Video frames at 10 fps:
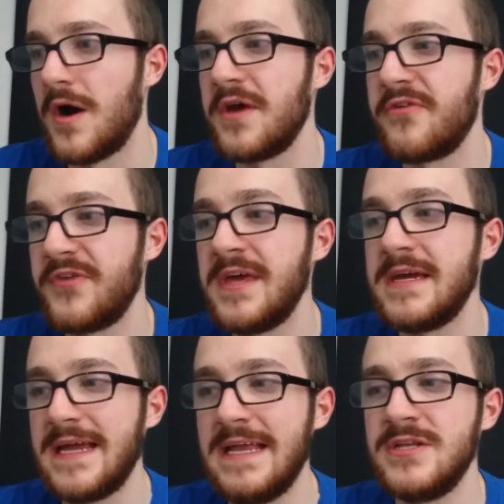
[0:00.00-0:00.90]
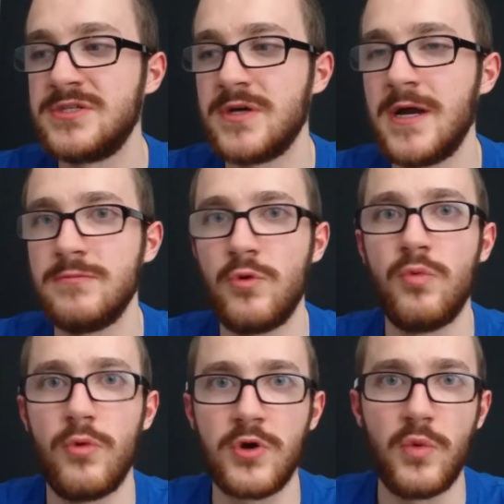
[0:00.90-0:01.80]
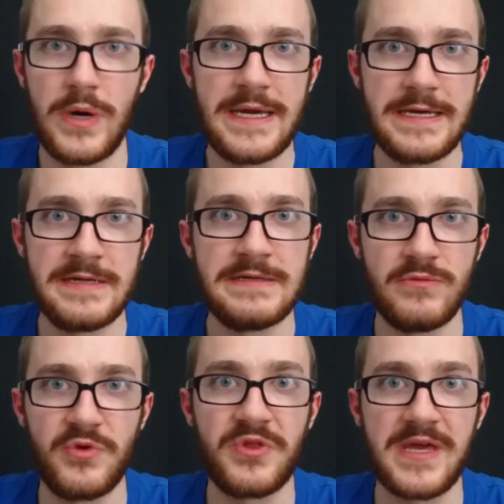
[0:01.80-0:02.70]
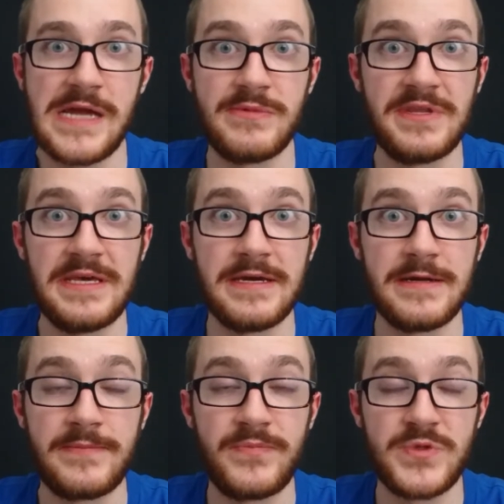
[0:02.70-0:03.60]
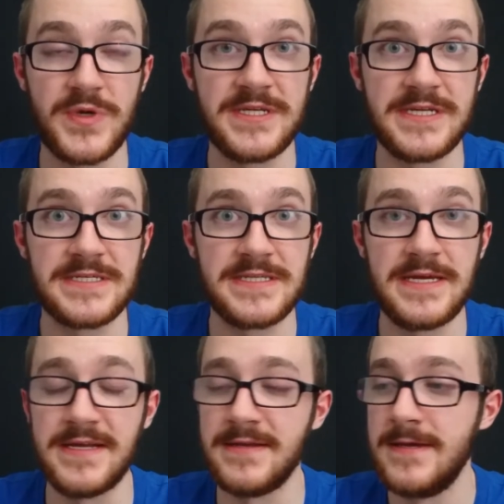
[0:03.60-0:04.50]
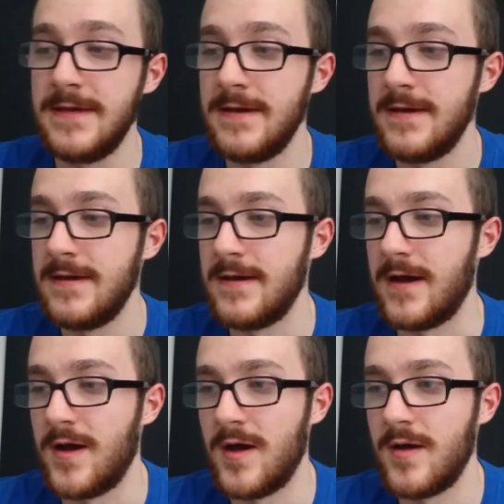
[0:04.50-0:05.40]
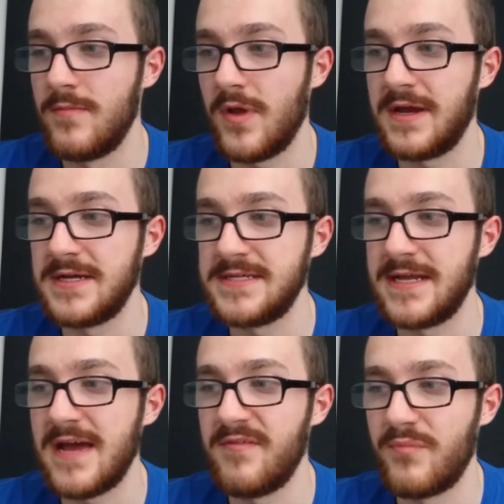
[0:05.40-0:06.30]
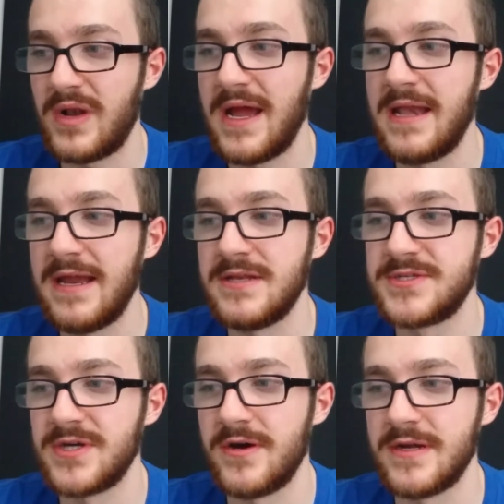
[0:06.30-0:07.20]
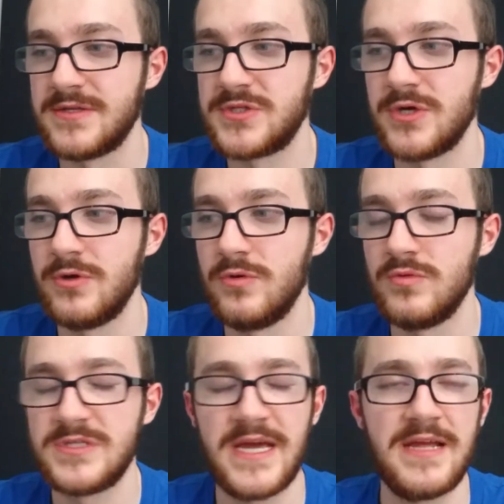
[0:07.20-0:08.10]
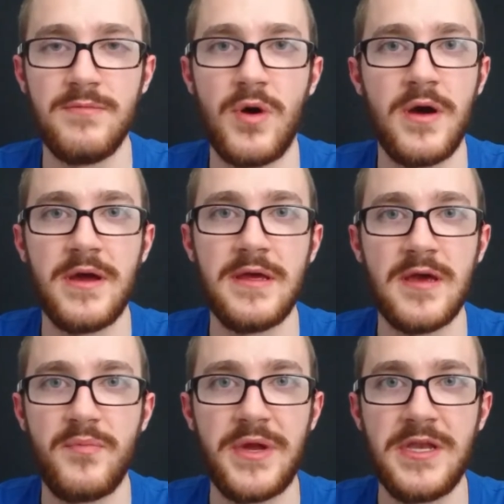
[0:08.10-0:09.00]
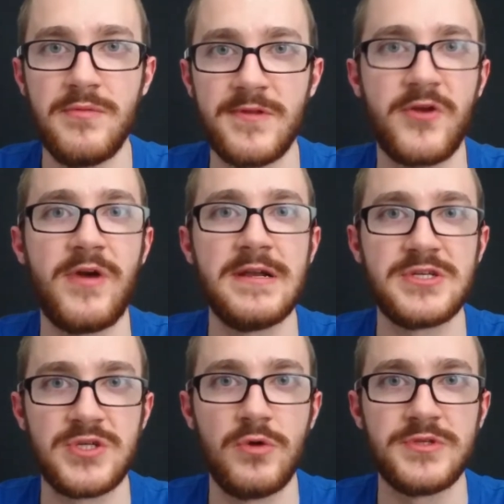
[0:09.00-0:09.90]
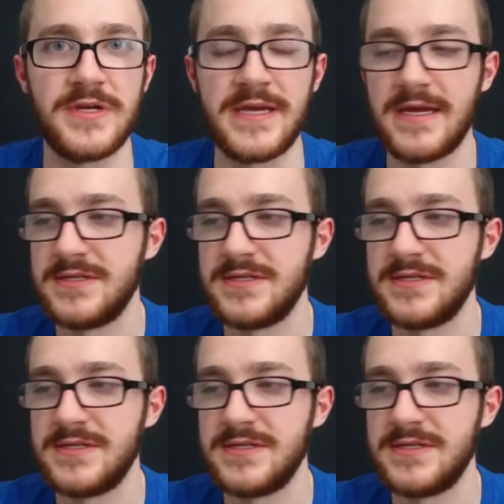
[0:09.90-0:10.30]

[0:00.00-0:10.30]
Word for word: I think Inside will walk away with Game of the Year 2016 um, like I said, I haven't played Inside, so take my opinion with a grain of salt, I